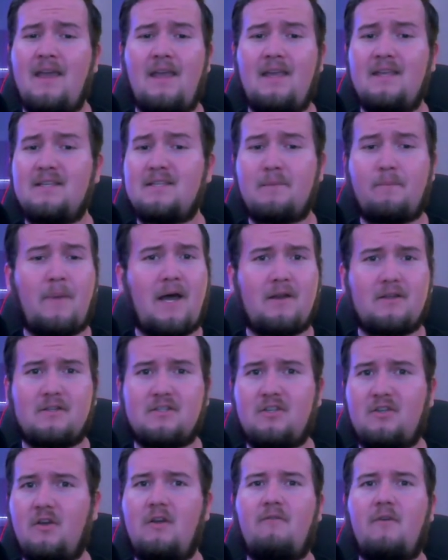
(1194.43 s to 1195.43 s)
He's about as
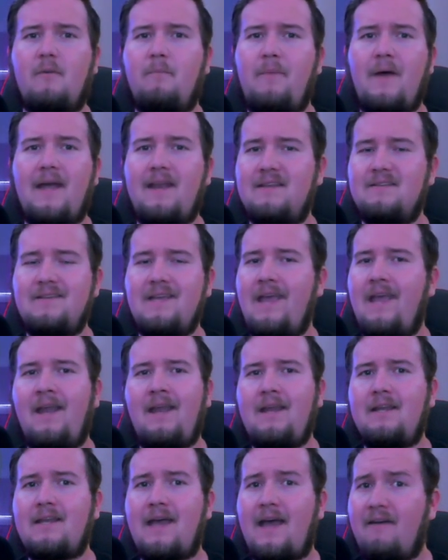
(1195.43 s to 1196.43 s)
good of a bet as
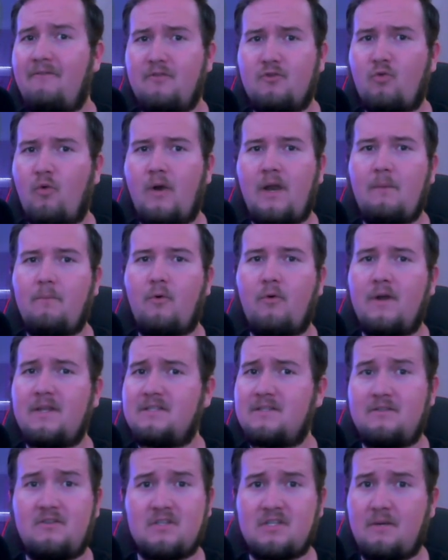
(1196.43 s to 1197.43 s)
any to have 20
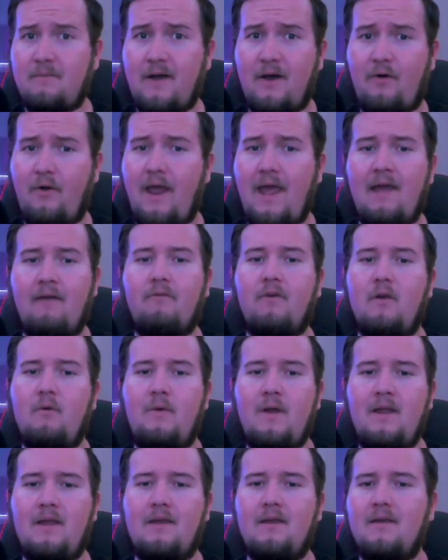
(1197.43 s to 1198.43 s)
points just about every
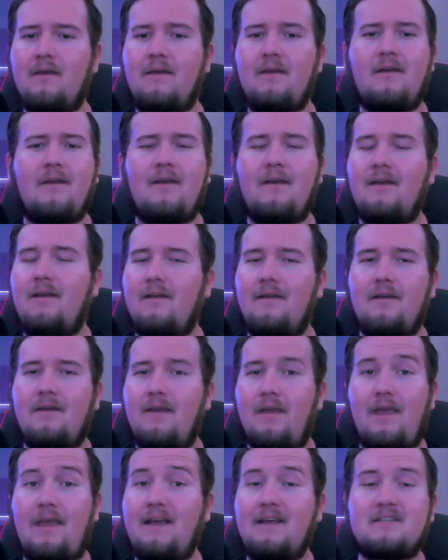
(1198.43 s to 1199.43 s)
week.
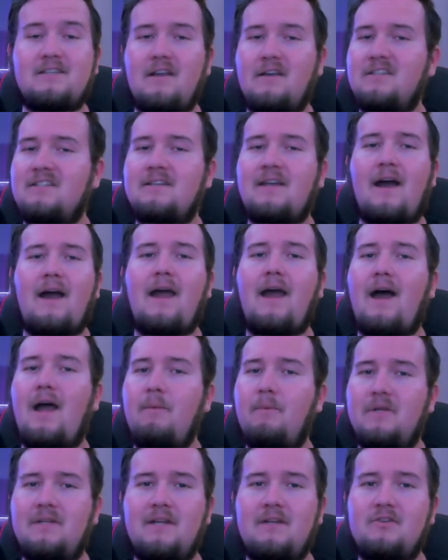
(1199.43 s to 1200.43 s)
He has sky high
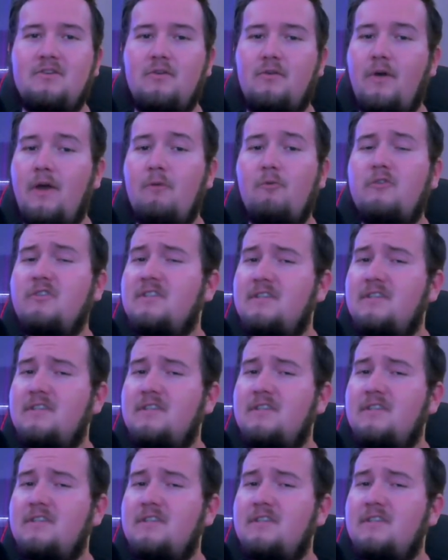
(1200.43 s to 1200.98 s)
potential, and we'll